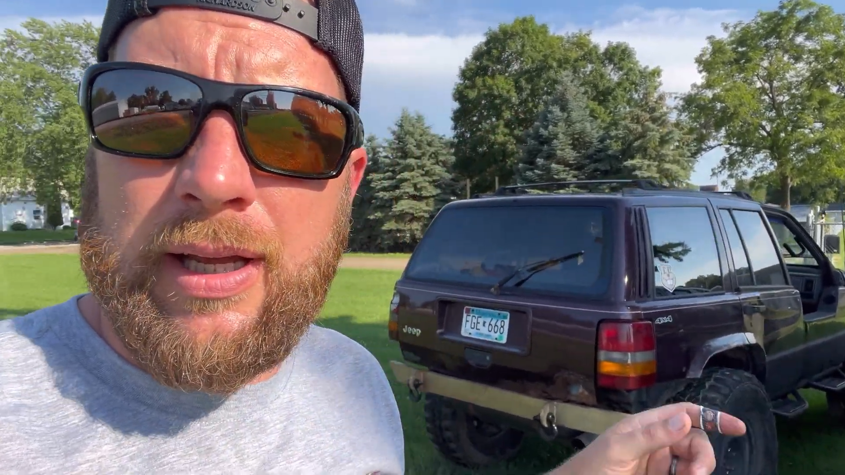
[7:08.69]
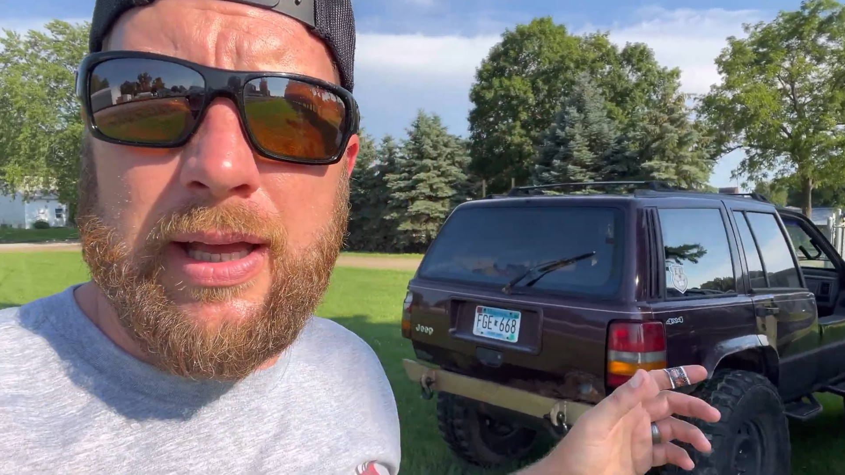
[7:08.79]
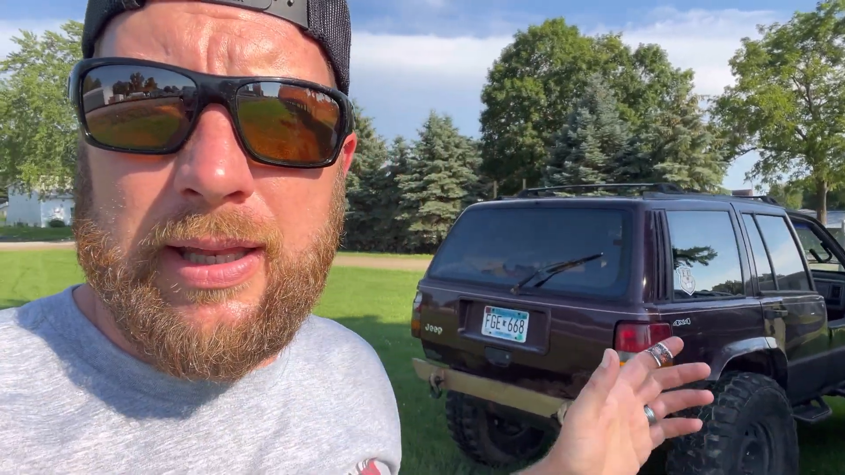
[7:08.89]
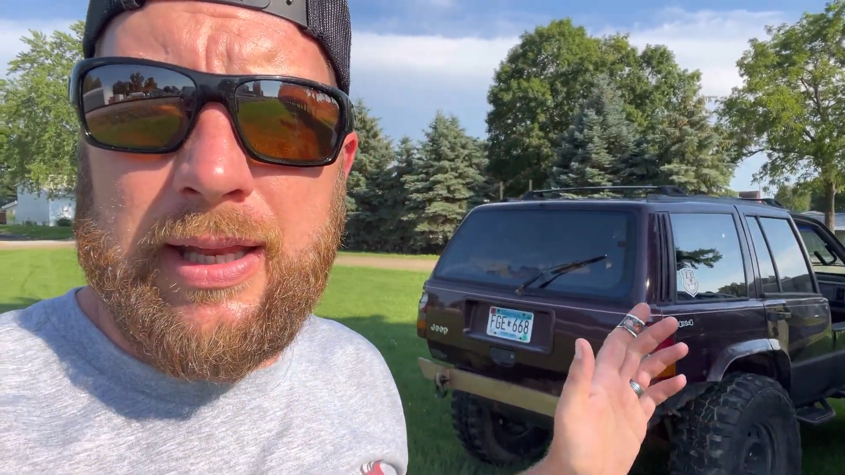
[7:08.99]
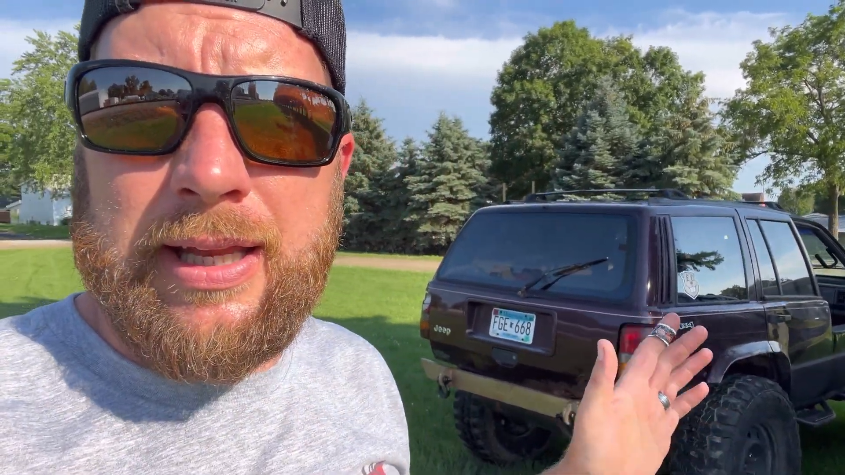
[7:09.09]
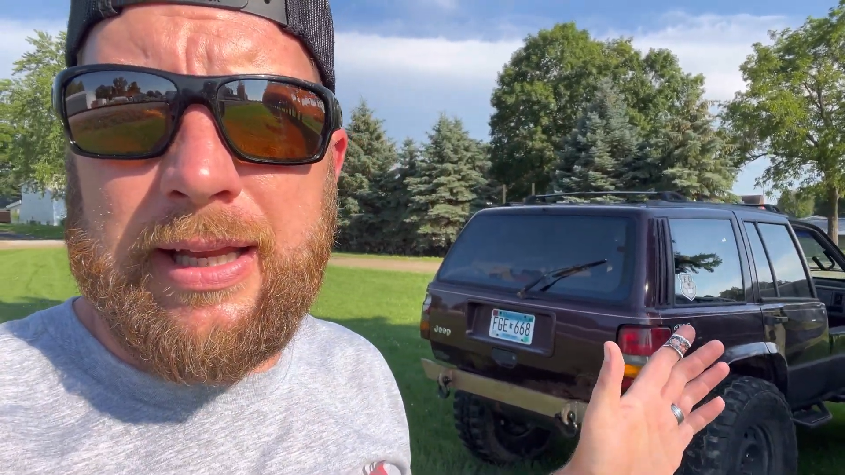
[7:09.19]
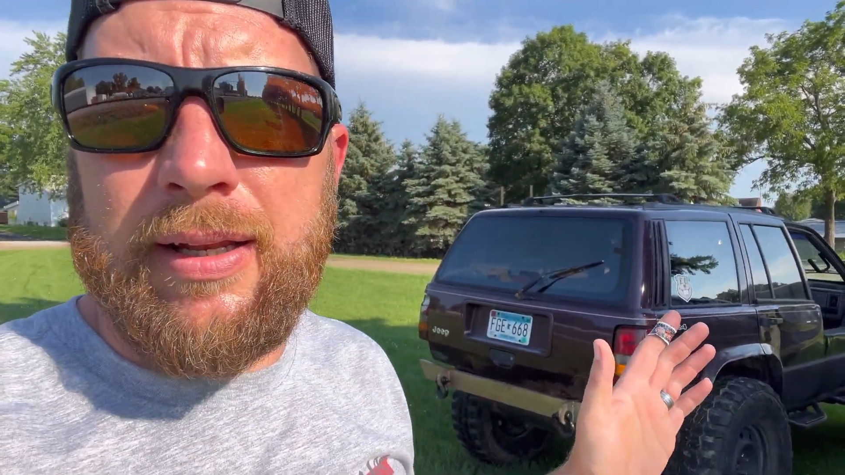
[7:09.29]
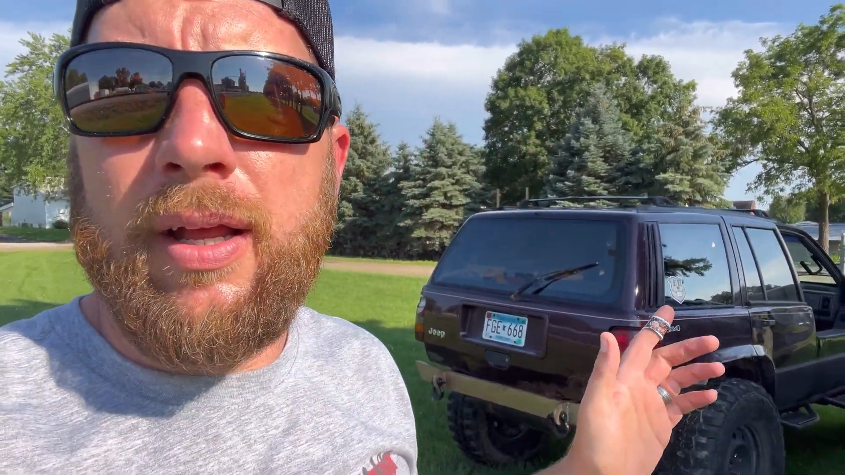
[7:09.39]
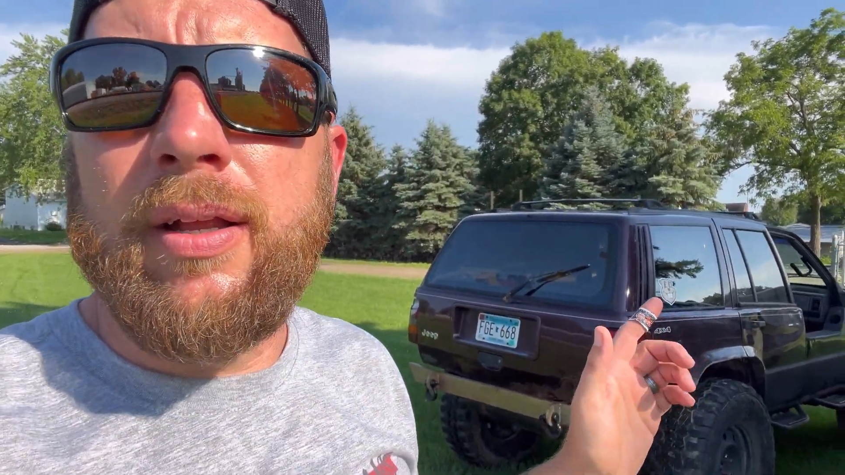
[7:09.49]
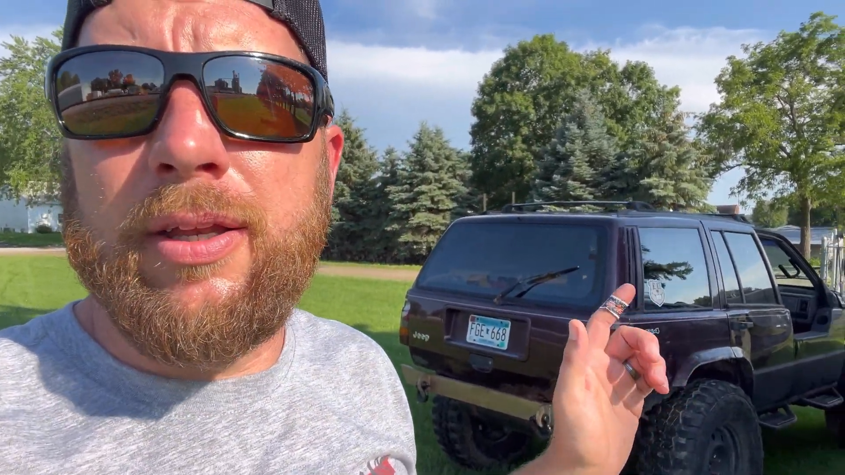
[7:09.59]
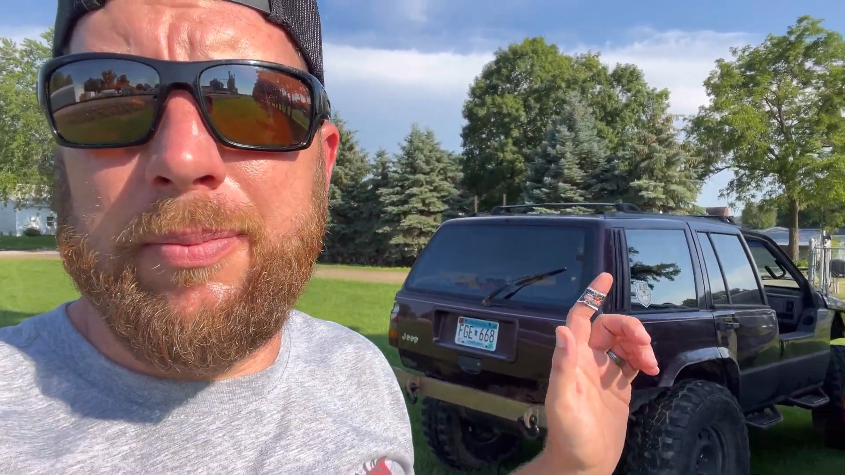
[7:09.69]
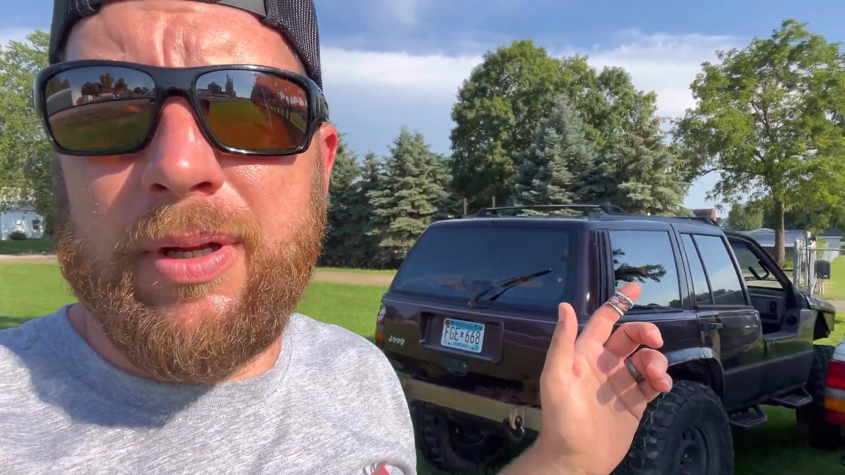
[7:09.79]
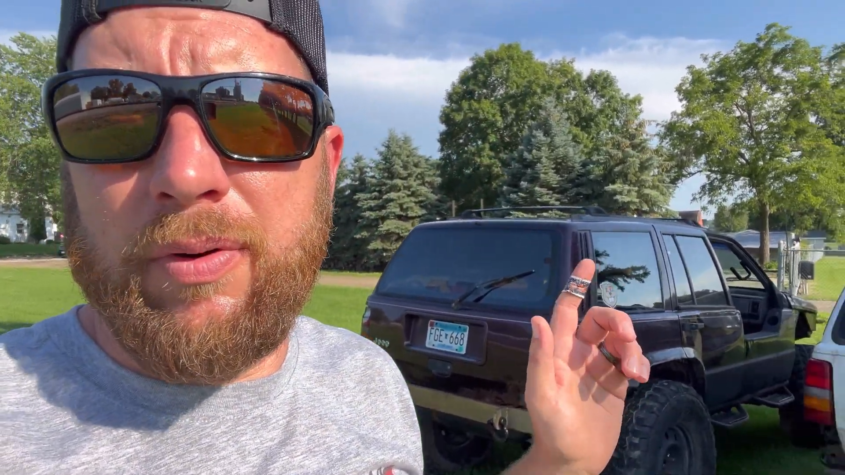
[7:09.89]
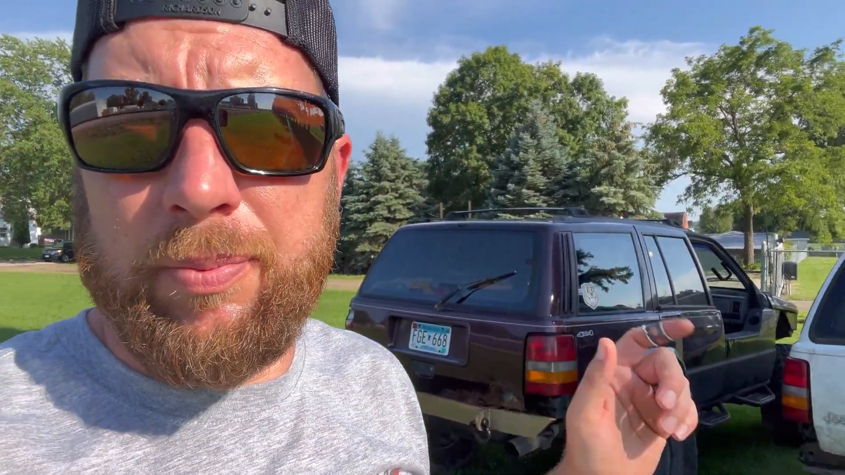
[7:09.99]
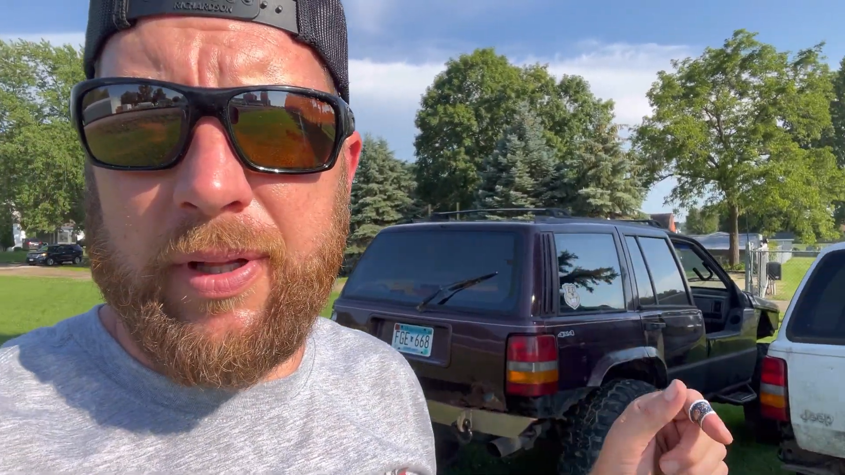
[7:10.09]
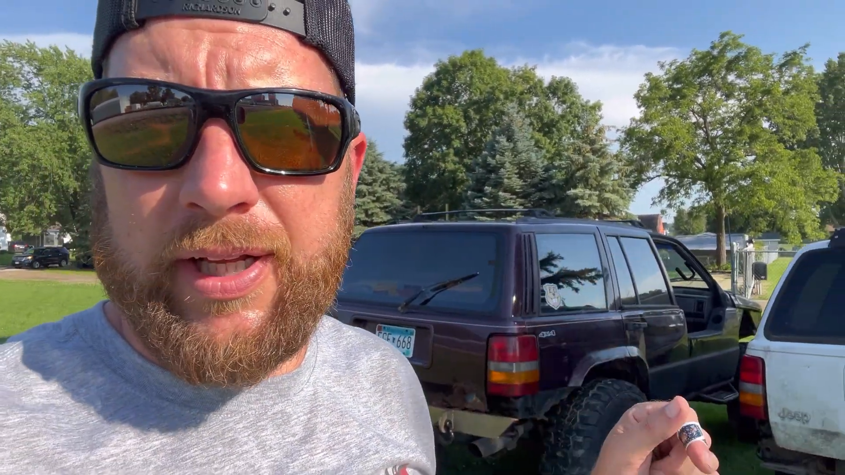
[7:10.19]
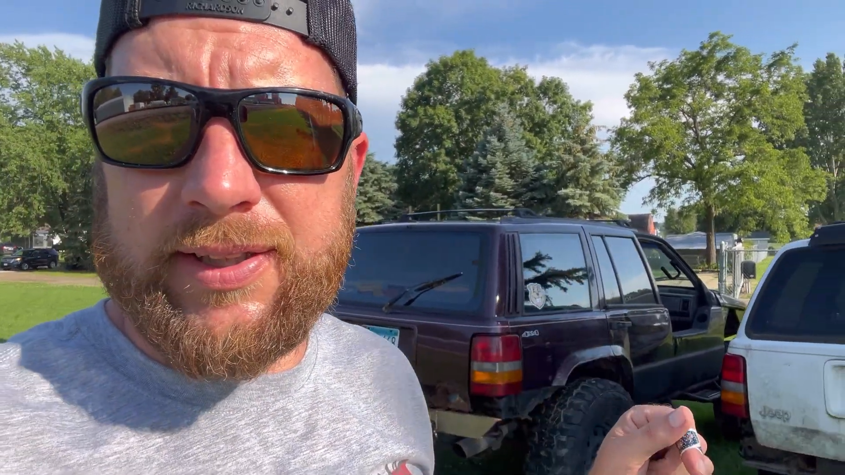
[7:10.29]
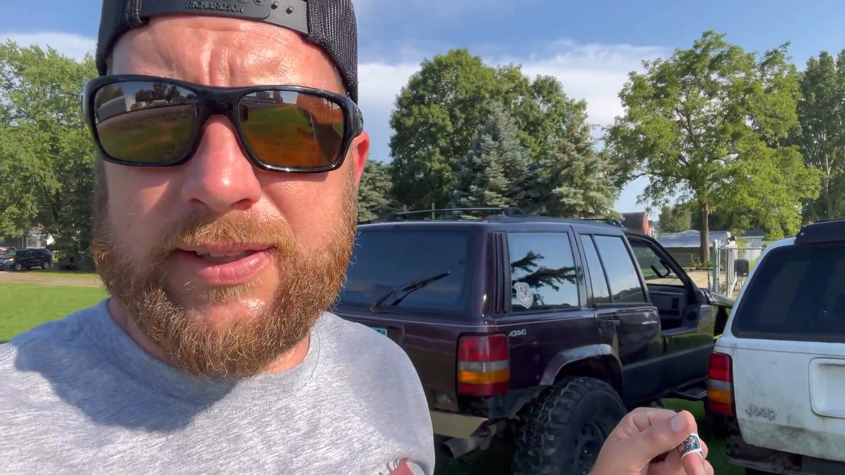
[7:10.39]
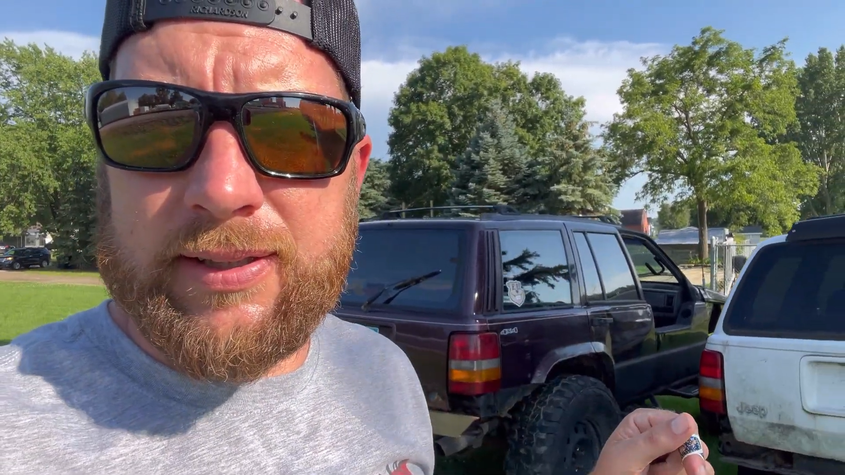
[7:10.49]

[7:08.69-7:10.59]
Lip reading: and they need to be replaced.